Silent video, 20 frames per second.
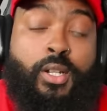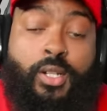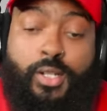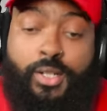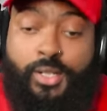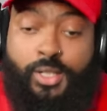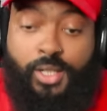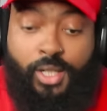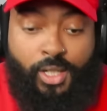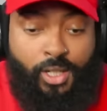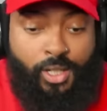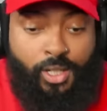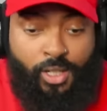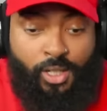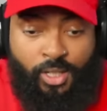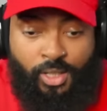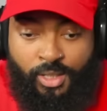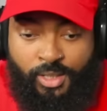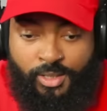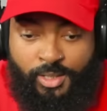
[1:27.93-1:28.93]

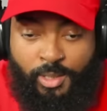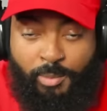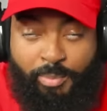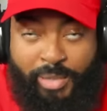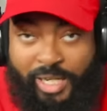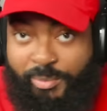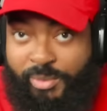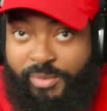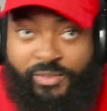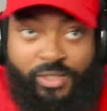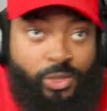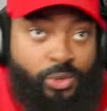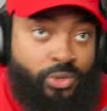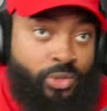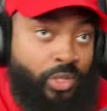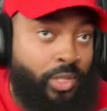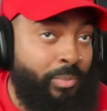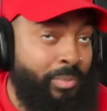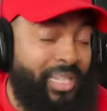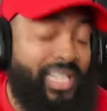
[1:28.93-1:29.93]
the the pay-per-views
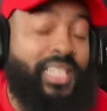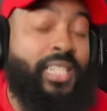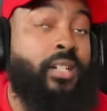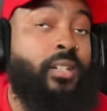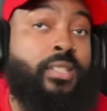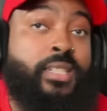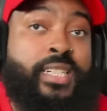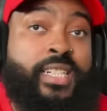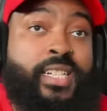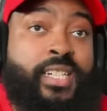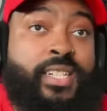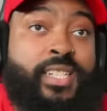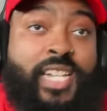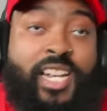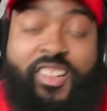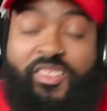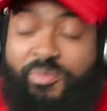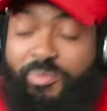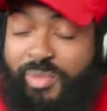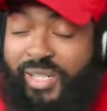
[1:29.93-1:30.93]
or the P L Es
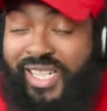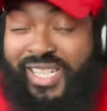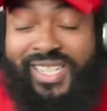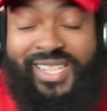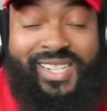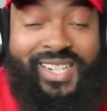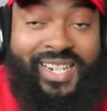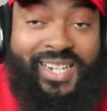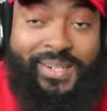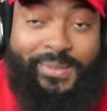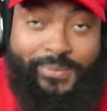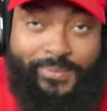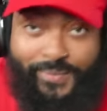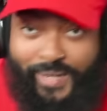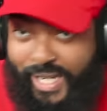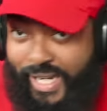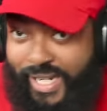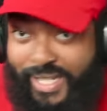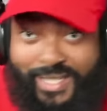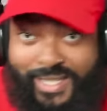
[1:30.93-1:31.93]
have been
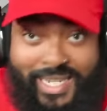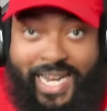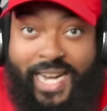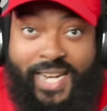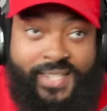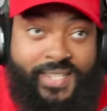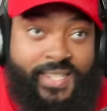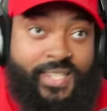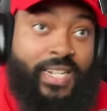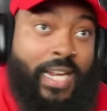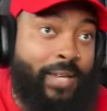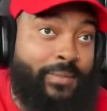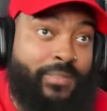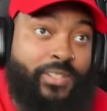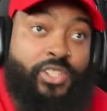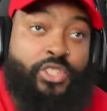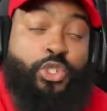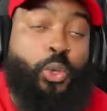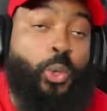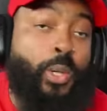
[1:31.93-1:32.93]
fantastic. I've
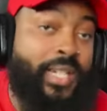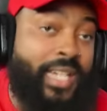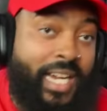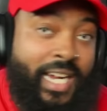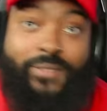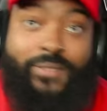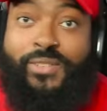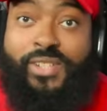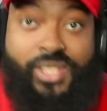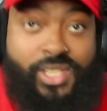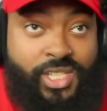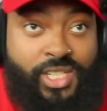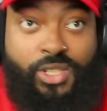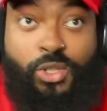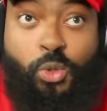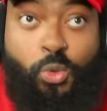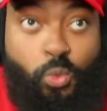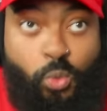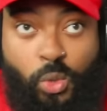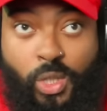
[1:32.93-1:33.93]
enjoyed every
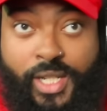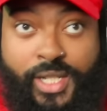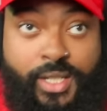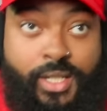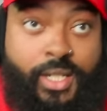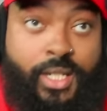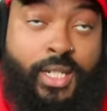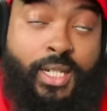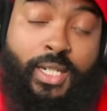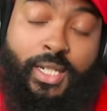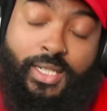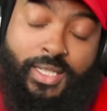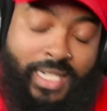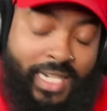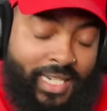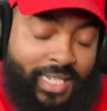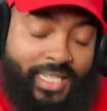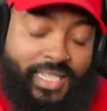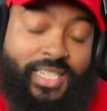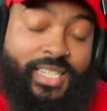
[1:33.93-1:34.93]
single one
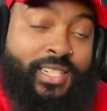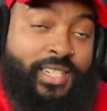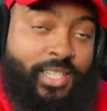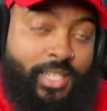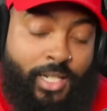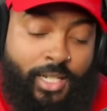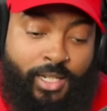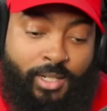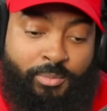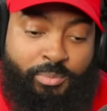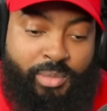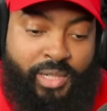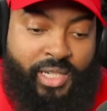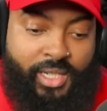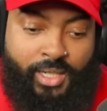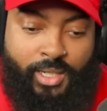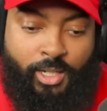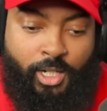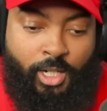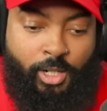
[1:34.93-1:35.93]
that he's uh,
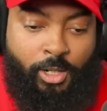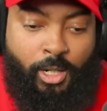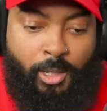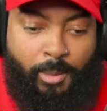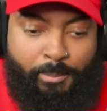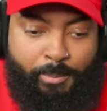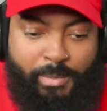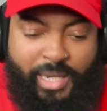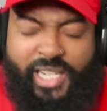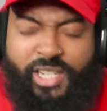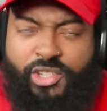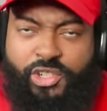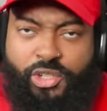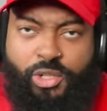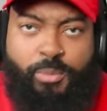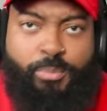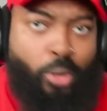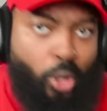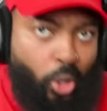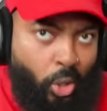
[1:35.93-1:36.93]
been a, a major
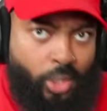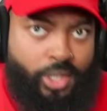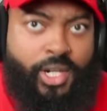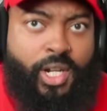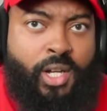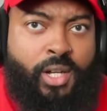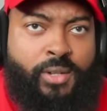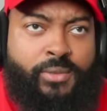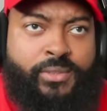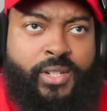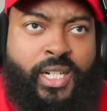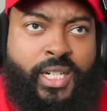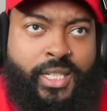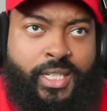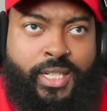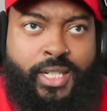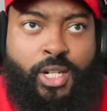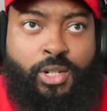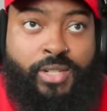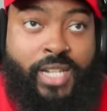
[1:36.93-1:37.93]
part of.
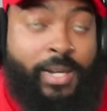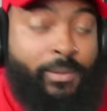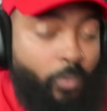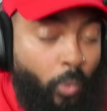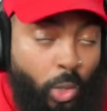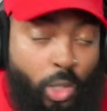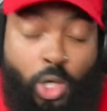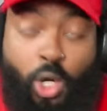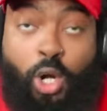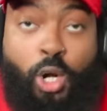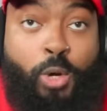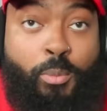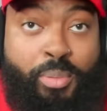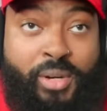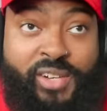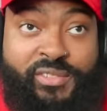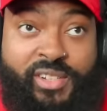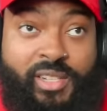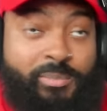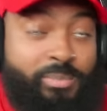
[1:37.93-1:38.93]
You know, they weren't all
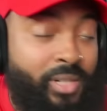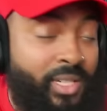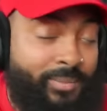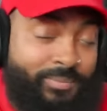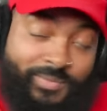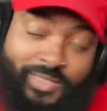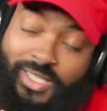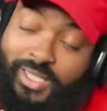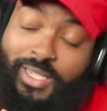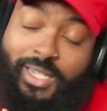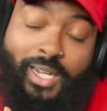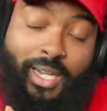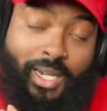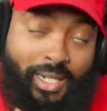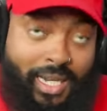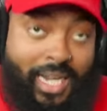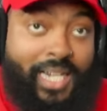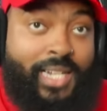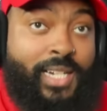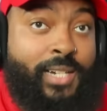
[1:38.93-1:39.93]
perfect, but a
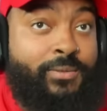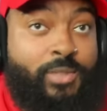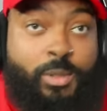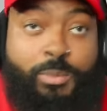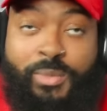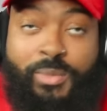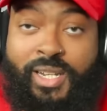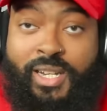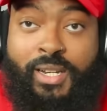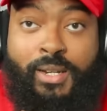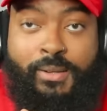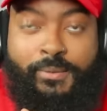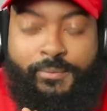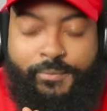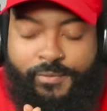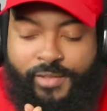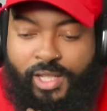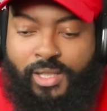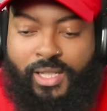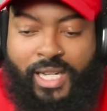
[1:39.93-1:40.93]
lot of them
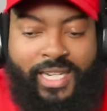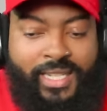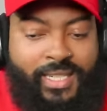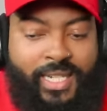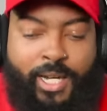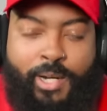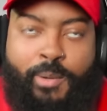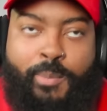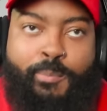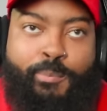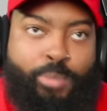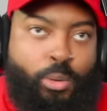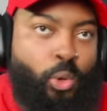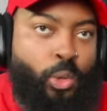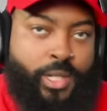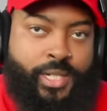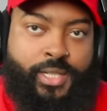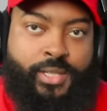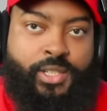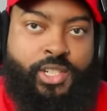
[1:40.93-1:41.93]
feel like they're
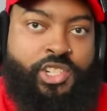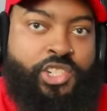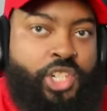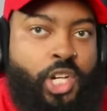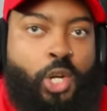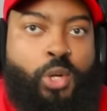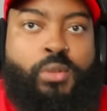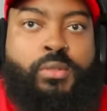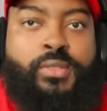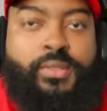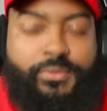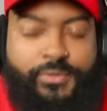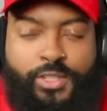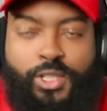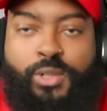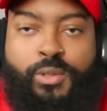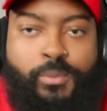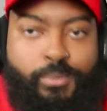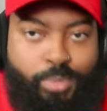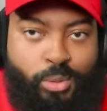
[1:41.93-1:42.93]
important. The shows
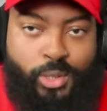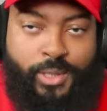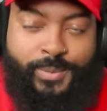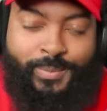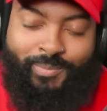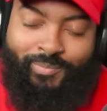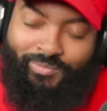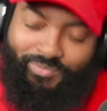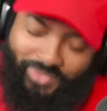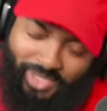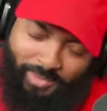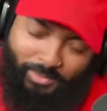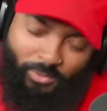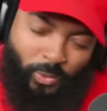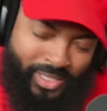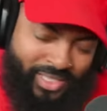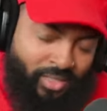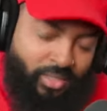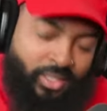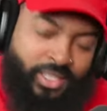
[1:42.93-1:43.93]
feel important. The
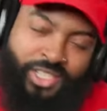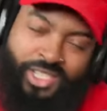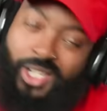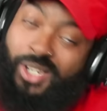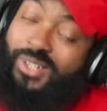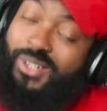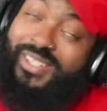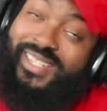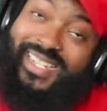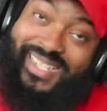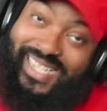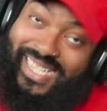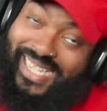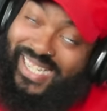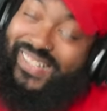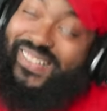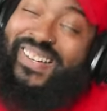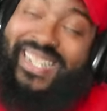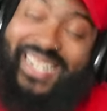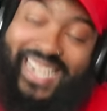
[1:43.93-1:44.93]
weekly shows, that's
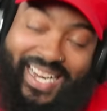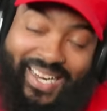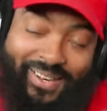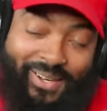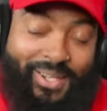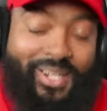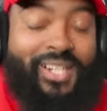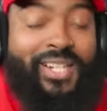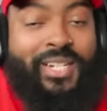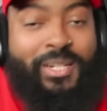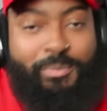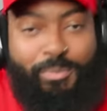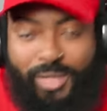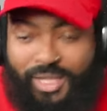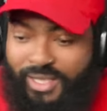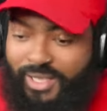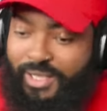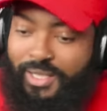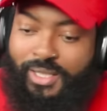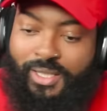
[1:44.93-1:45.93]
here and there,
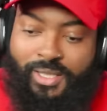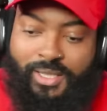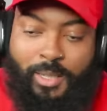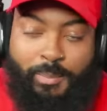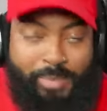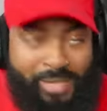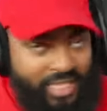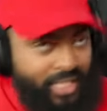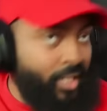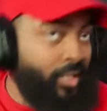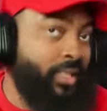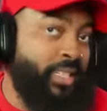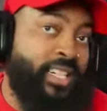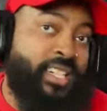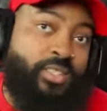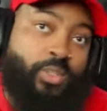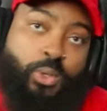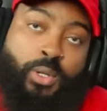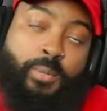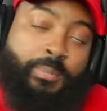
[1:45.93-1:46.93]
but the the P L
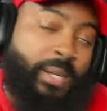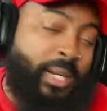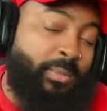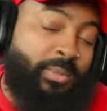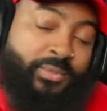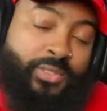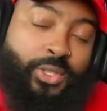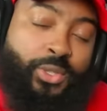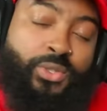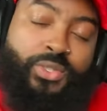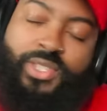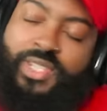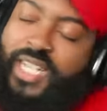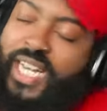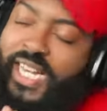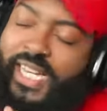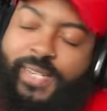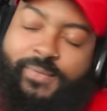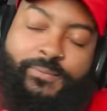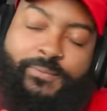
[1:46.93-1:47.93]
Es or the pay-per-views,
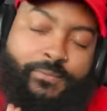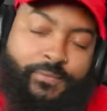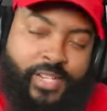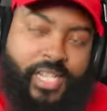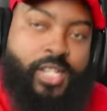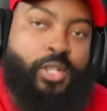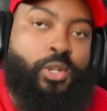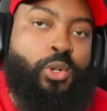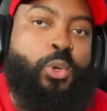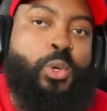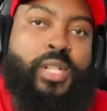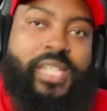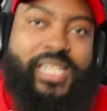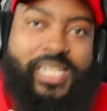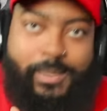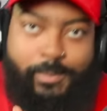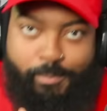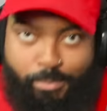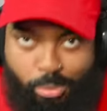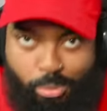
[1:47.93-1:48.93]
they feel
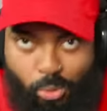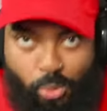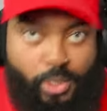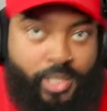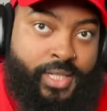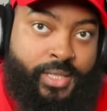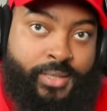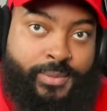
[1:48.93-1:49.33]
important.